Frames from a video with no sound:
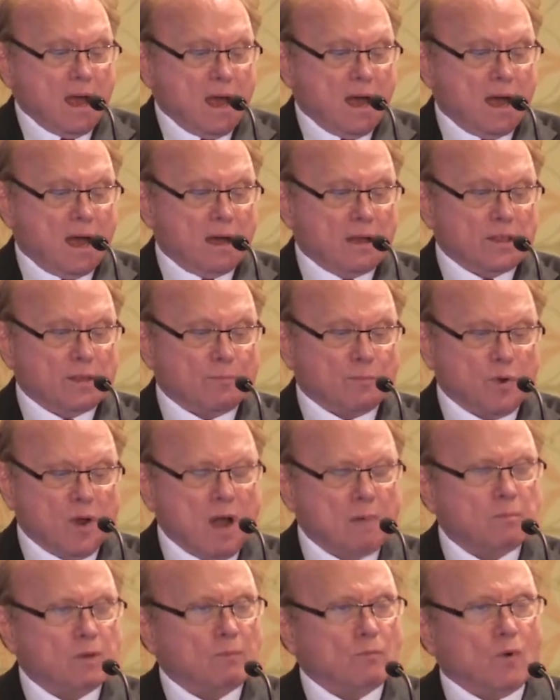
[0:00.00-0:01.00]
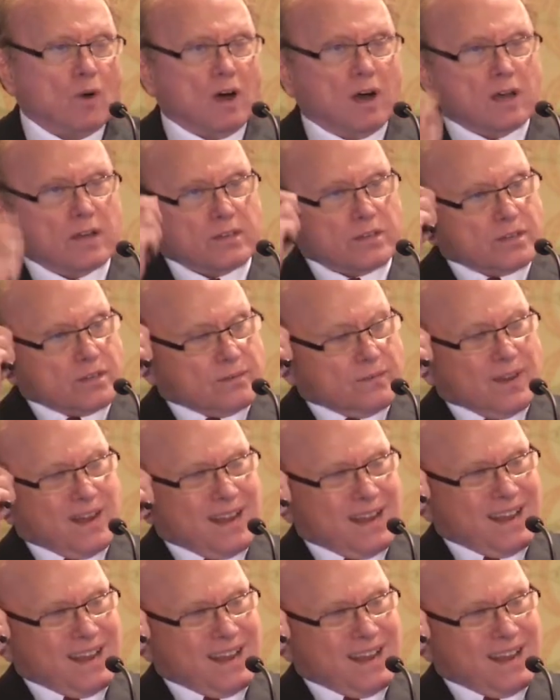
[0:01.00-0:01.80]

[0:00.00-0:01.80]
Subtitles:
The problem was,